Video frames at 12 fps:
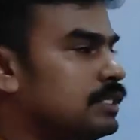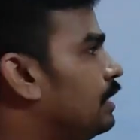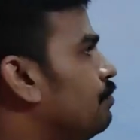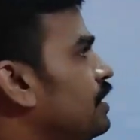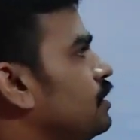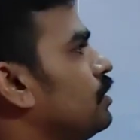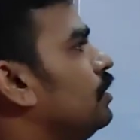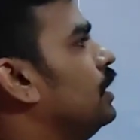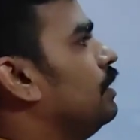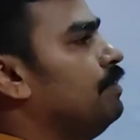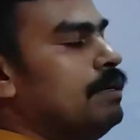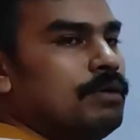That means
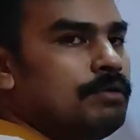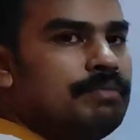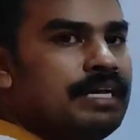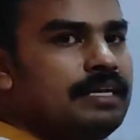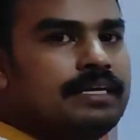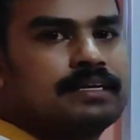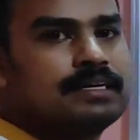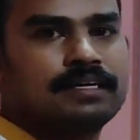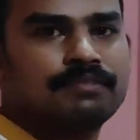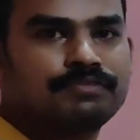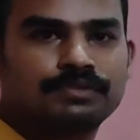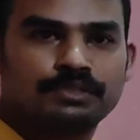there will not be any
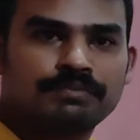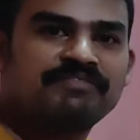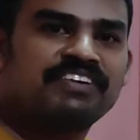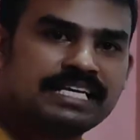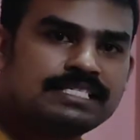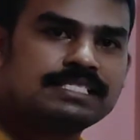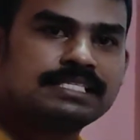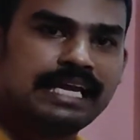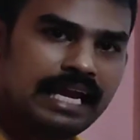current through the phase